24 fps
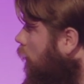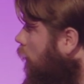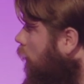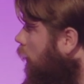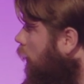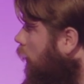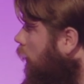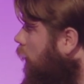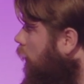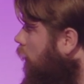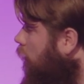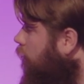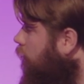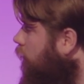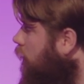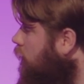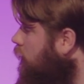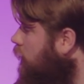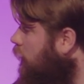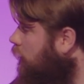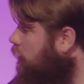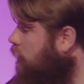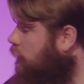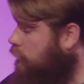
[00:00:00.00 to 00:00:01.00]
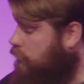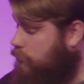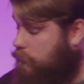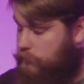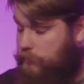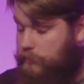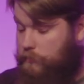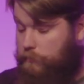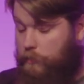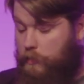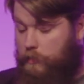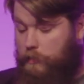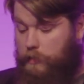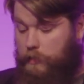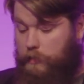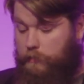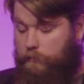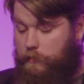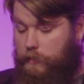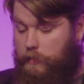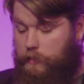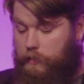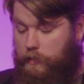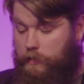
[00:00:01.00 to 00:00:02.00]
All right, if the text is too small,
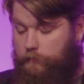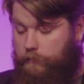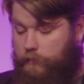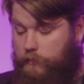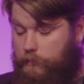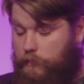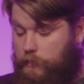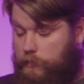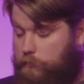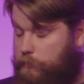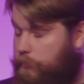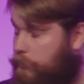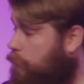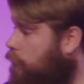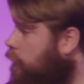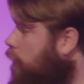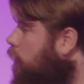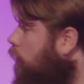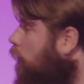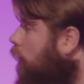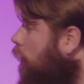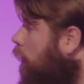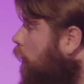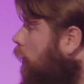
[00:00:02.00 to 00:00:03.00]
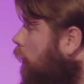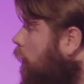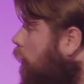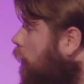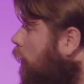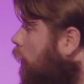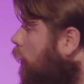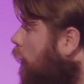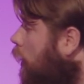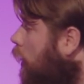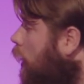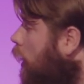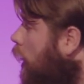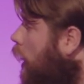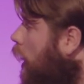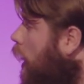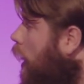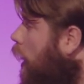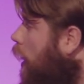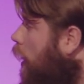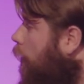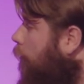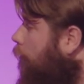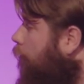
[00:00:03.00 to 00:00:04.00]
I'll have to explain what's going
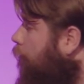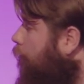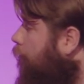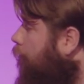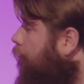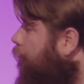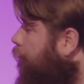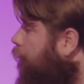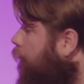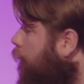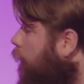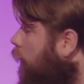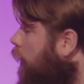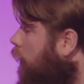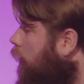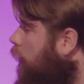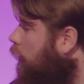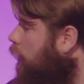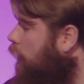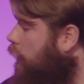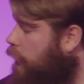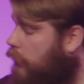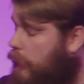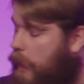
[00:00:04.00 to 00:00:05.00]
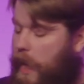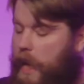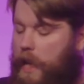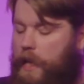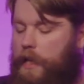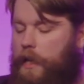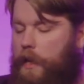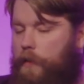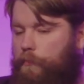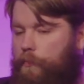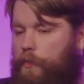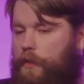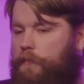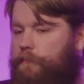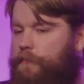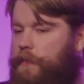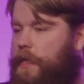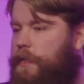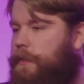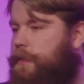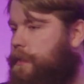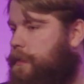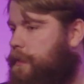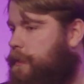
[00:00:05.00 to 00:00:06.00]
on. I would have
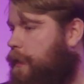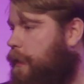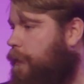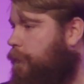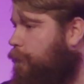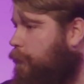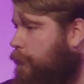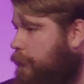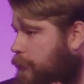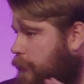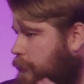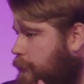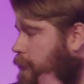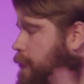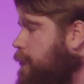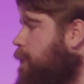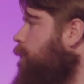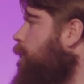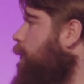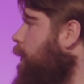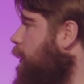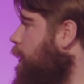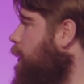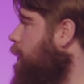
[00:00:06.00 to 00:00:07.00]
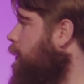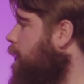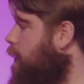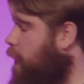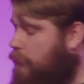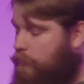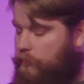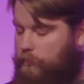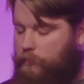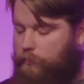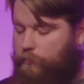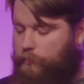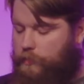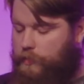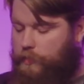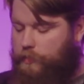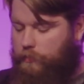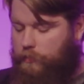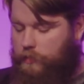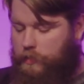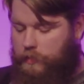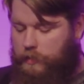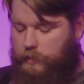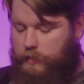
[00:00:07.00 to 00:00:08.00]
liked to say this is released now and open
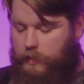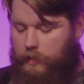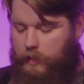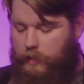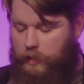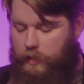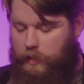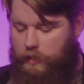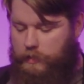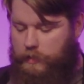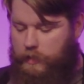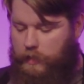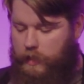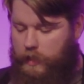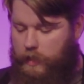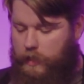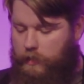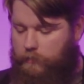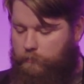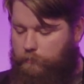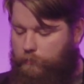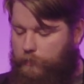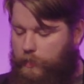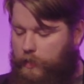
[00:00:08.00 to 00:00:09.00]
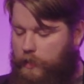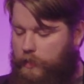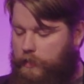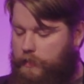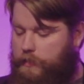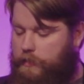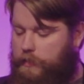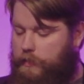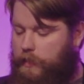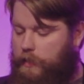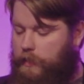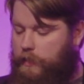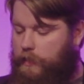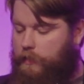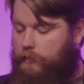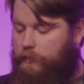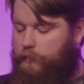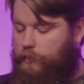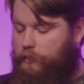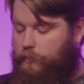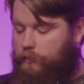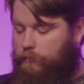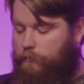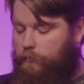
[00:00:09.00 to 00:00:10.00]
sourced today, but
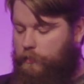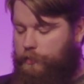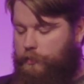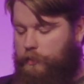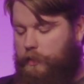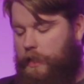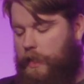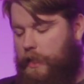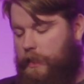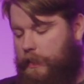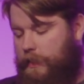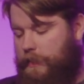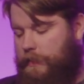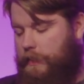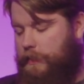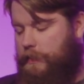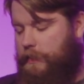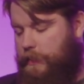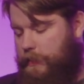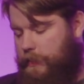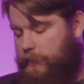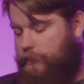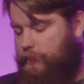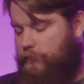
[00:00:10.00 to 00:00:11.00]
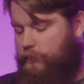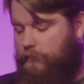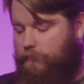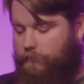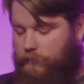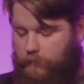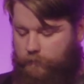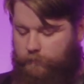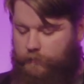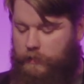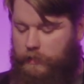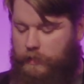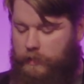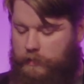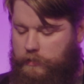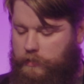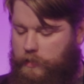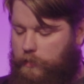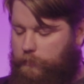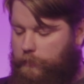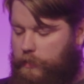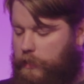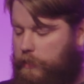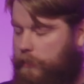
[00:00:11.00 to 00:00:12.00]
what you're getting is a teaser of something that's
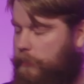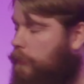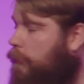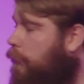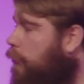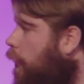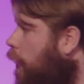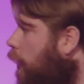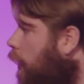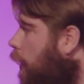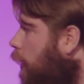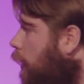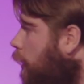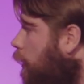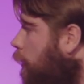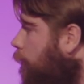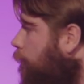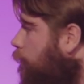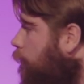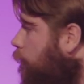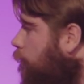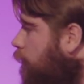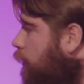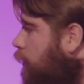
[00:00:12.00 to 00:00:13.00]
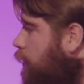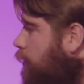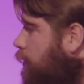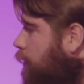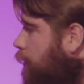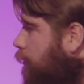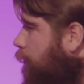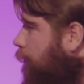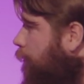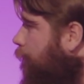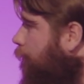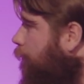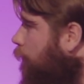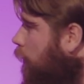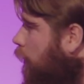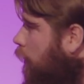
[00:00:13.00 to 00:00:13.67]
coming very soon.